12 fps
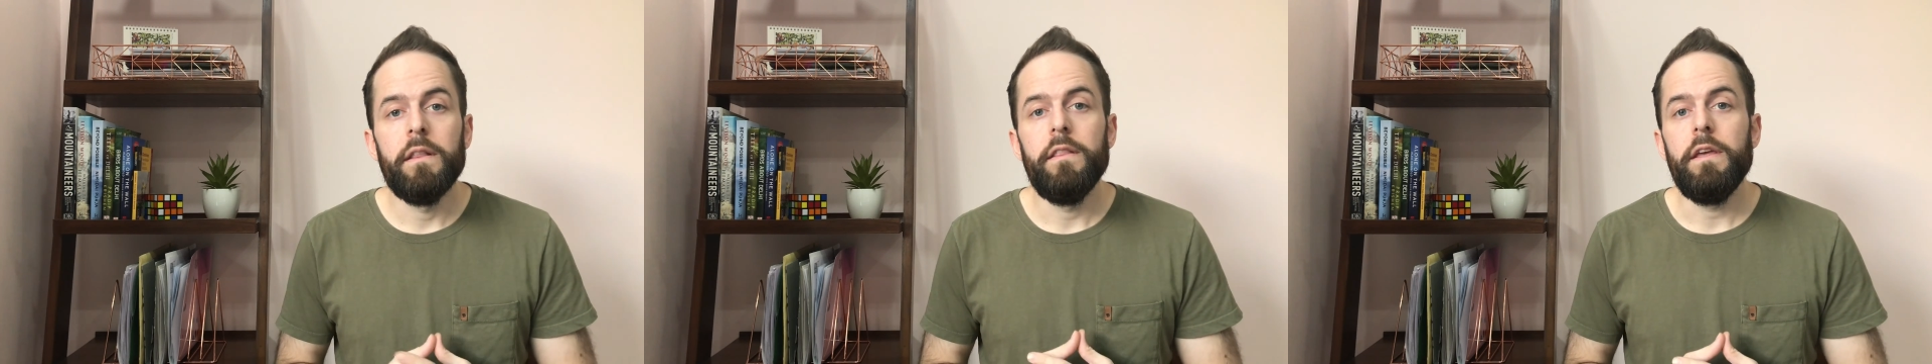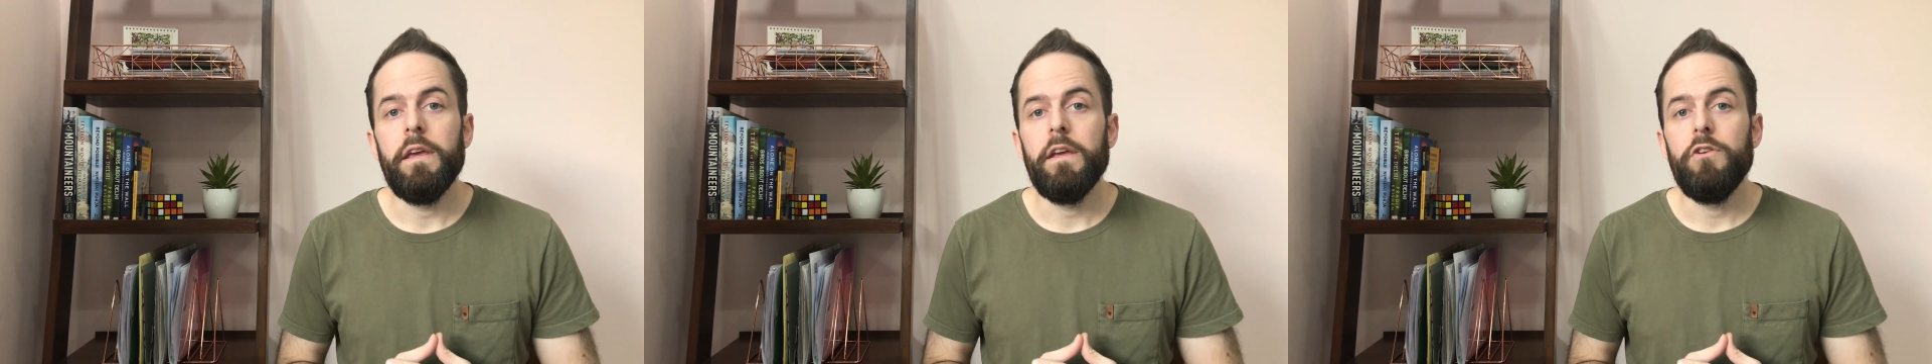
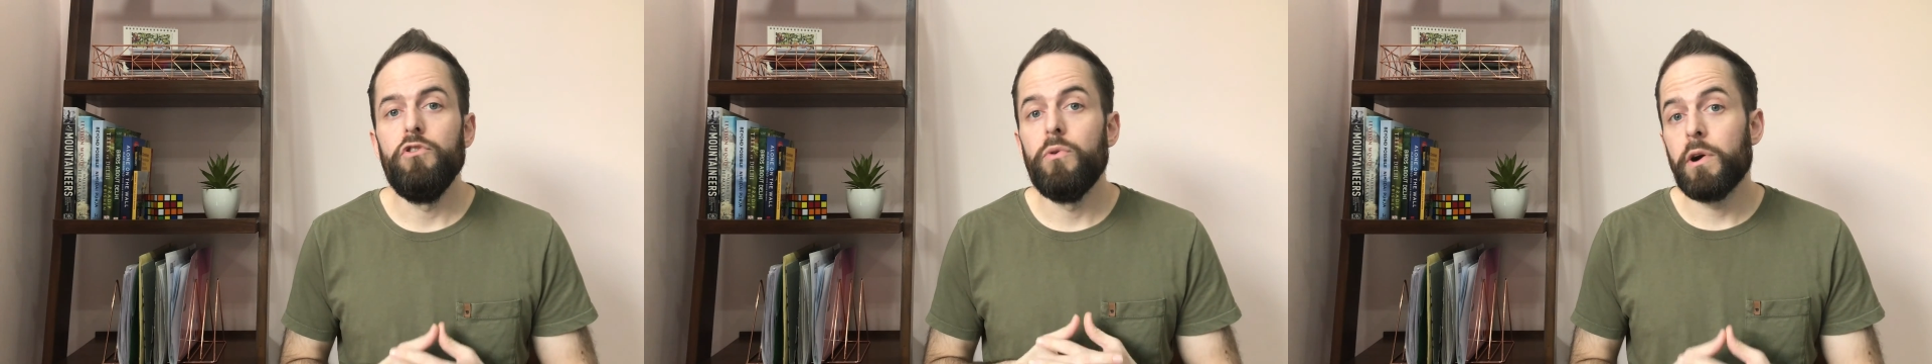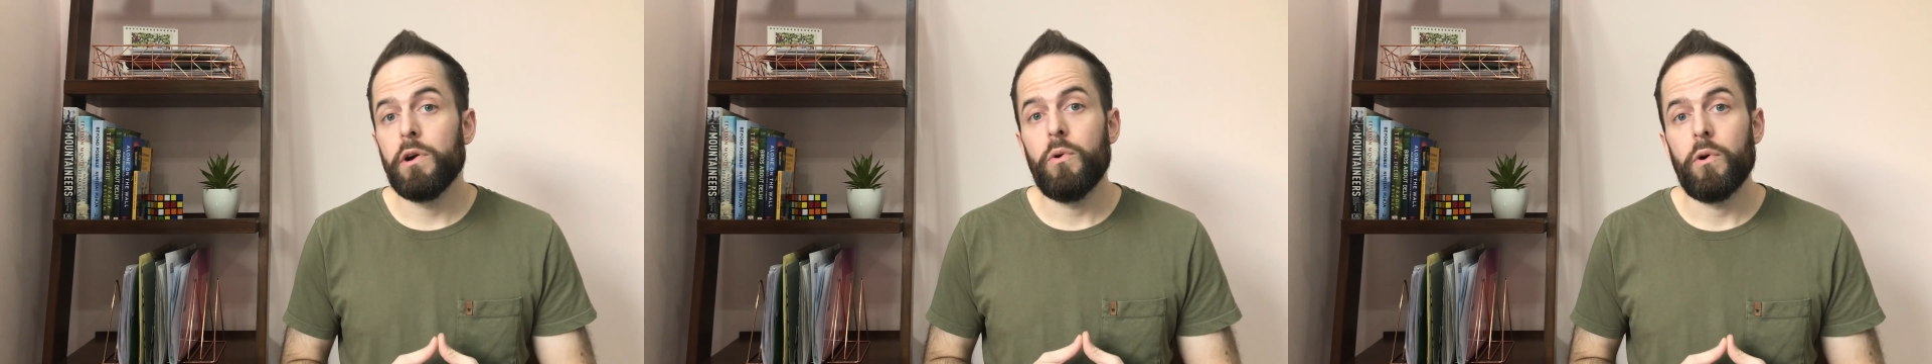The
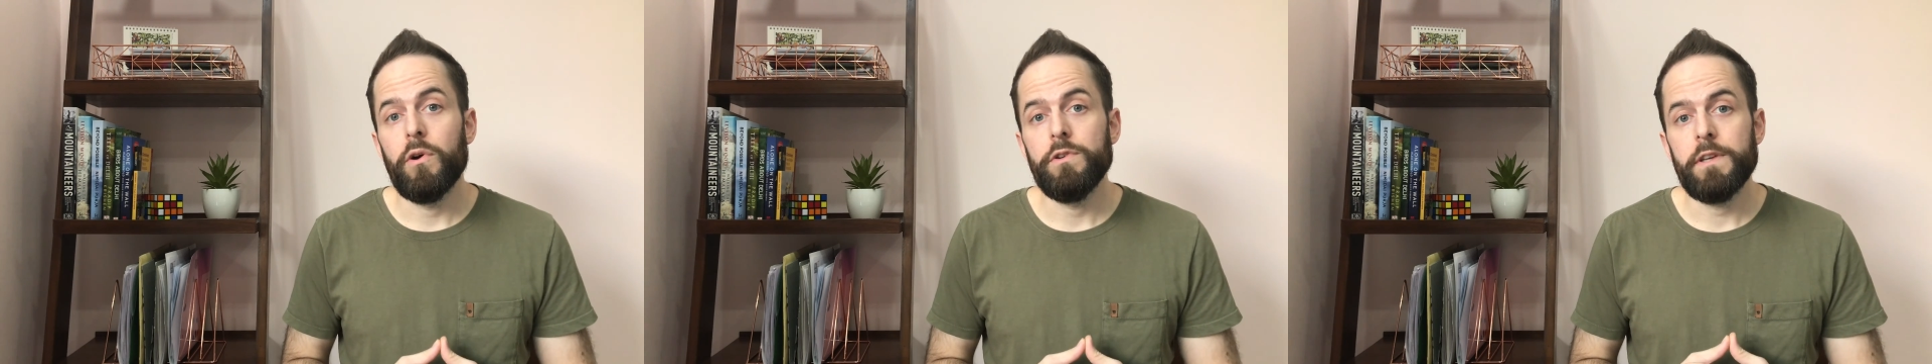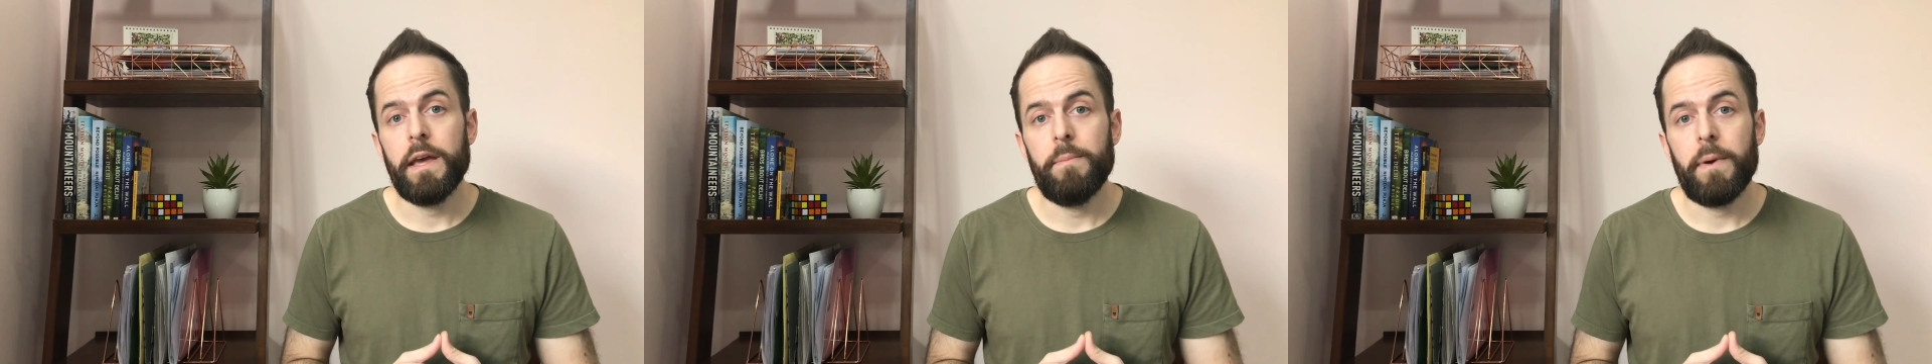newer COROS
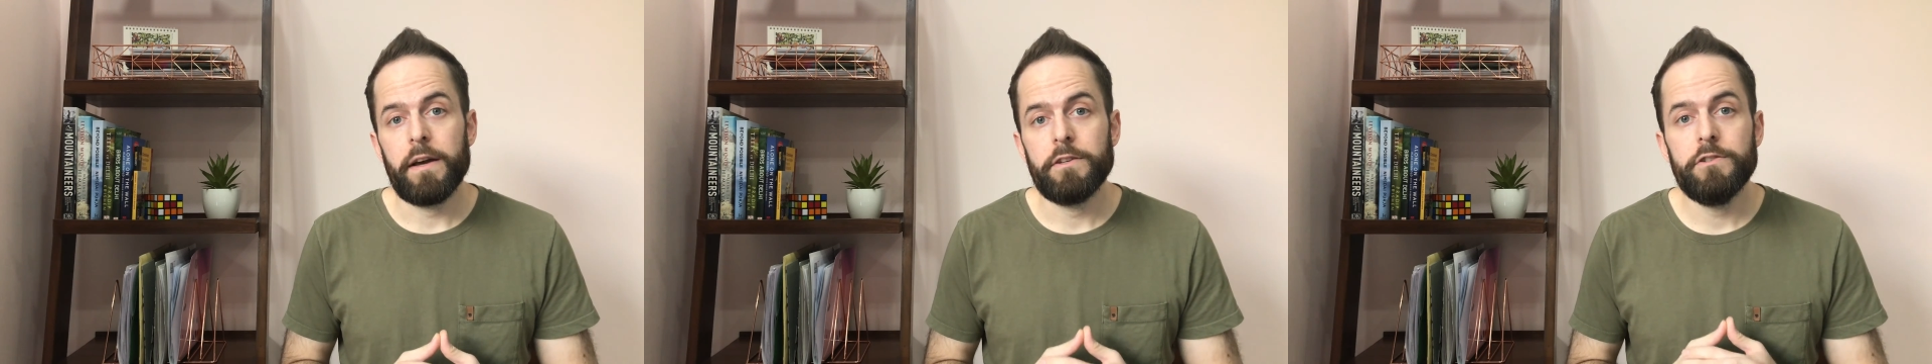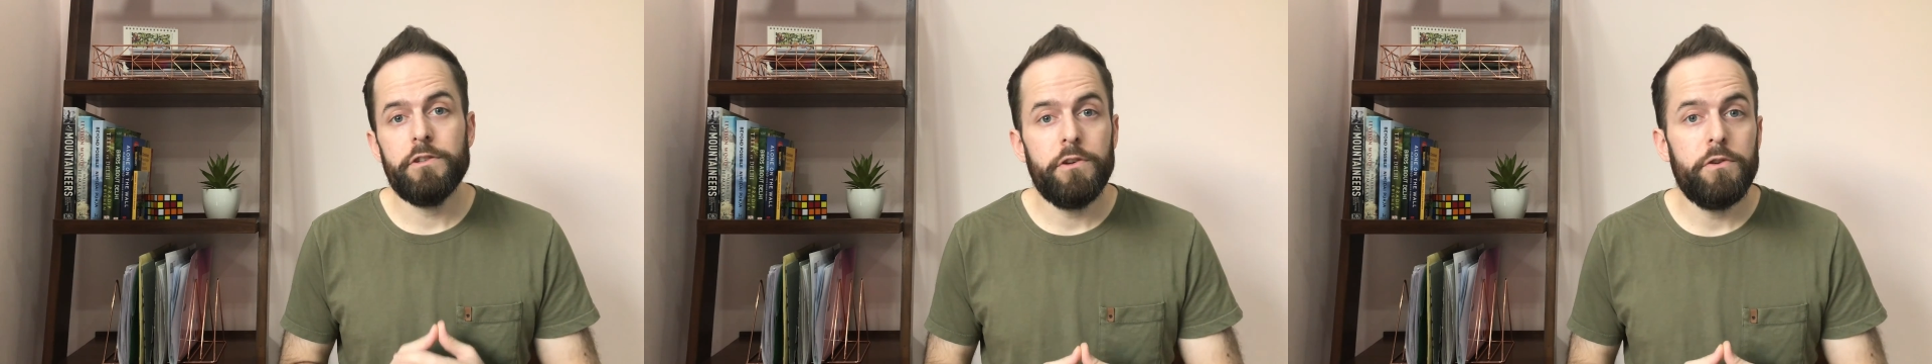
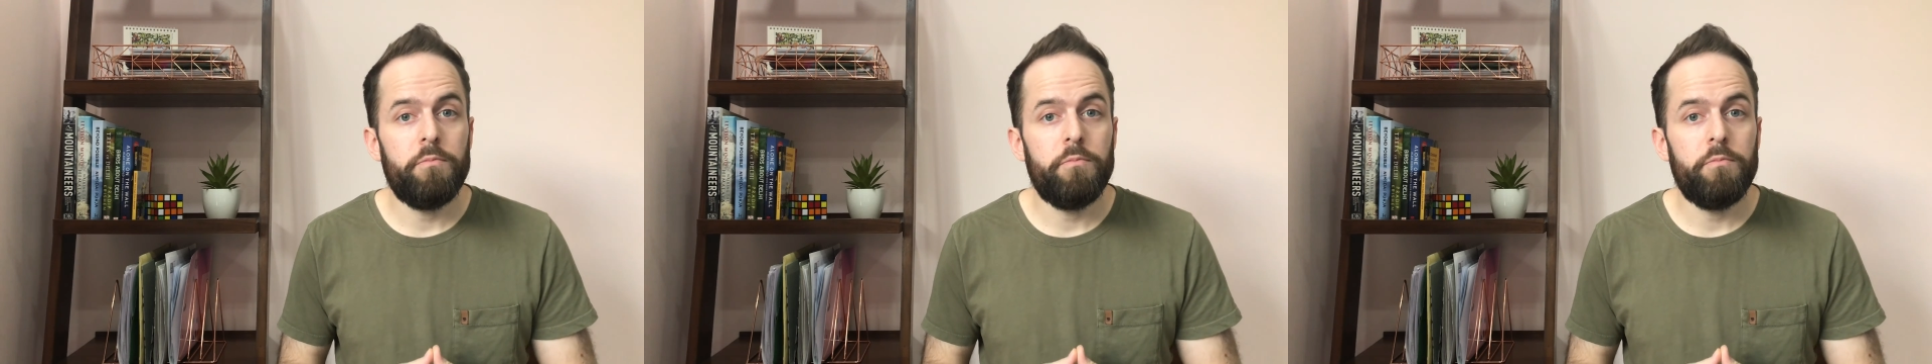Apex 2